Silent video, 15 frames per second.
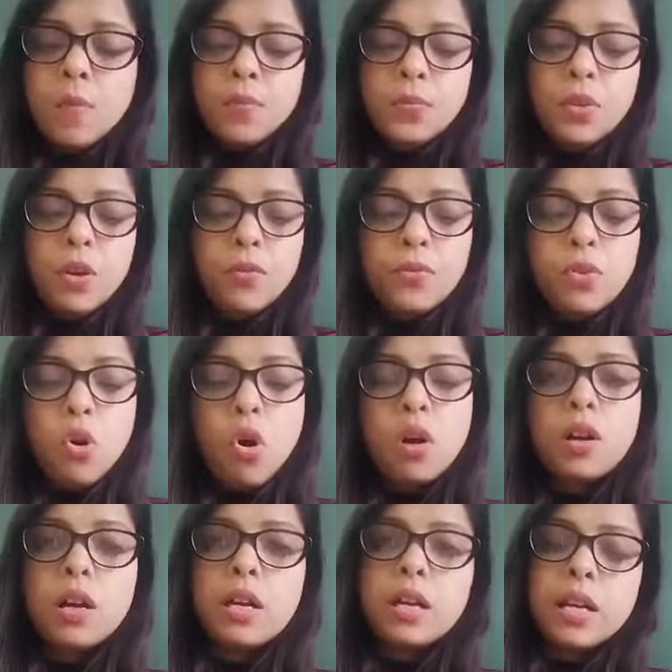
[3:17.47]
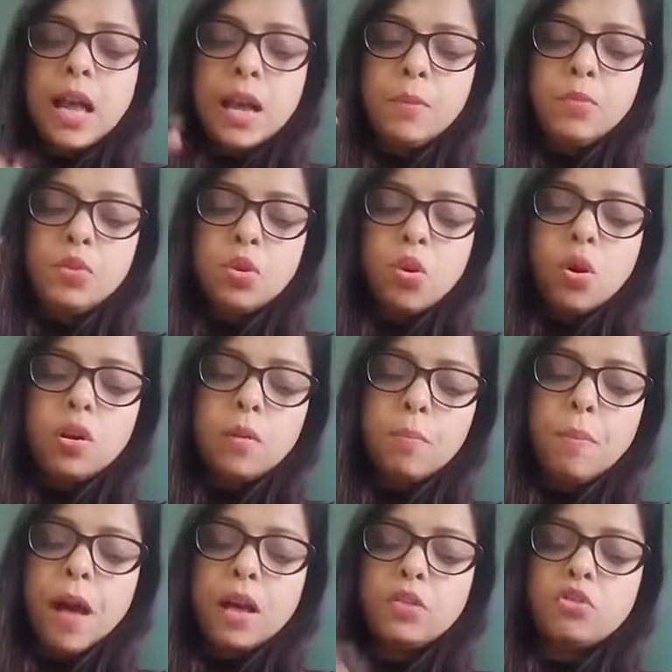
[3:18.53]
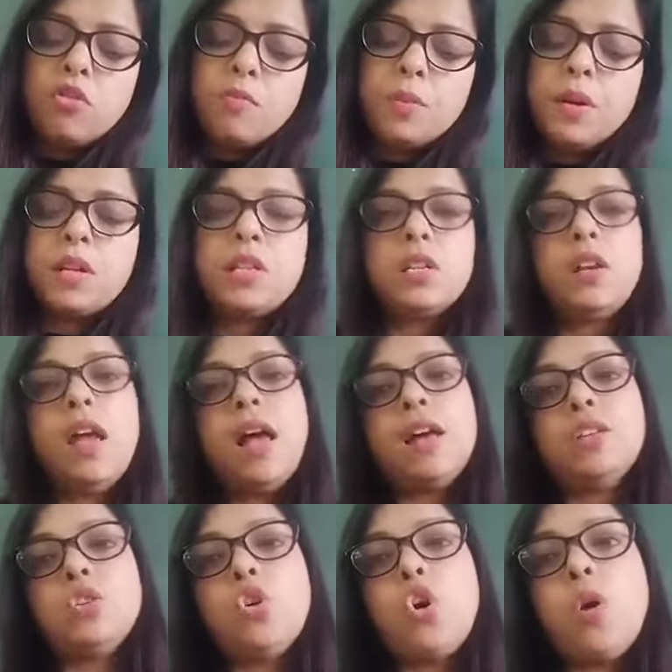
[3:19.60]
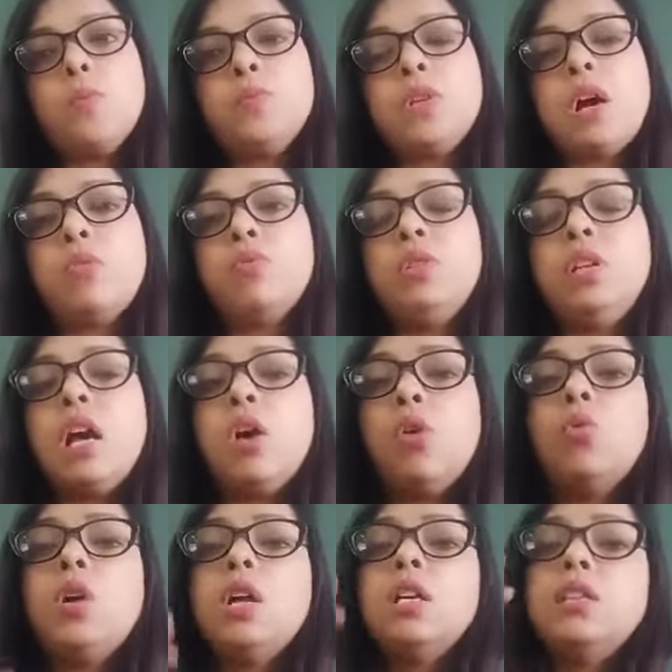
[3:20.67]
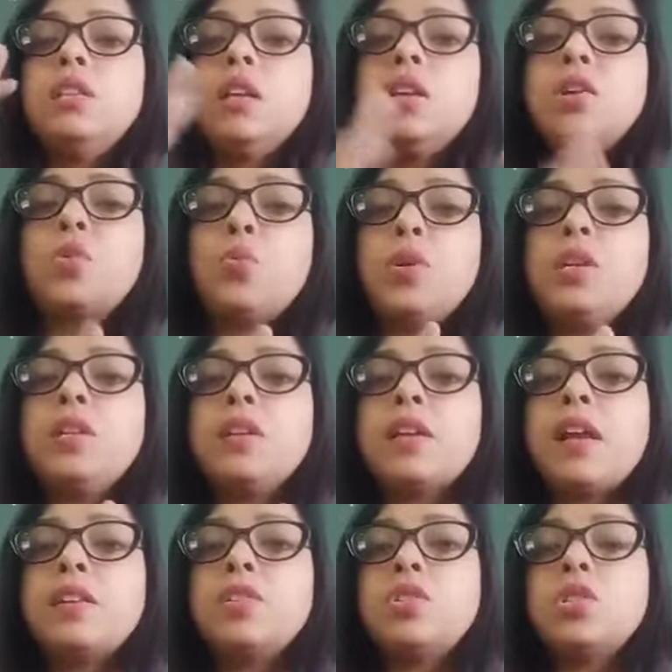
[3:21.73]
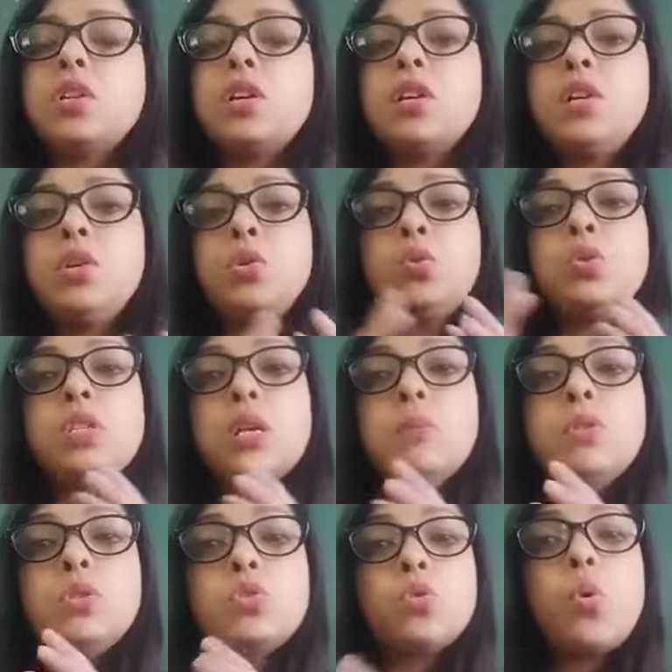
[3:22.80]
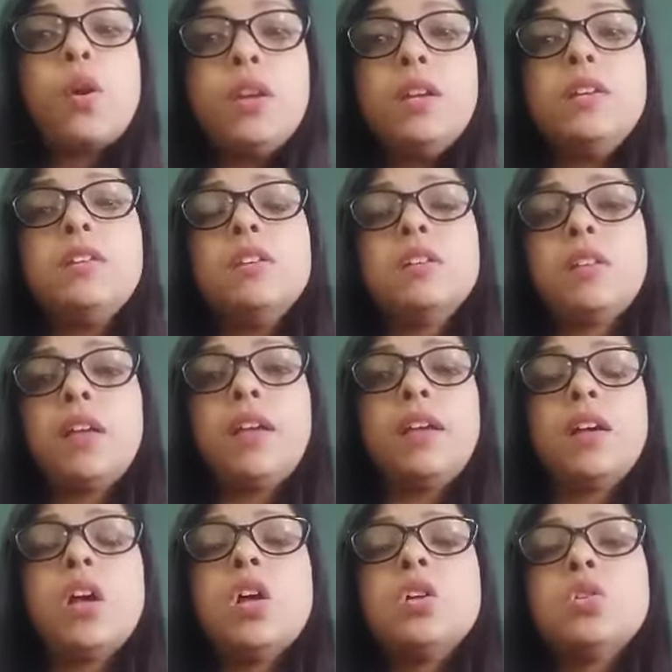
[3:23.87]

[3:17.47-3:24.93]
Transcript: The frog climbed on a pat of butter and hopped out. Now the liquid thing has turned into semi-solid thing.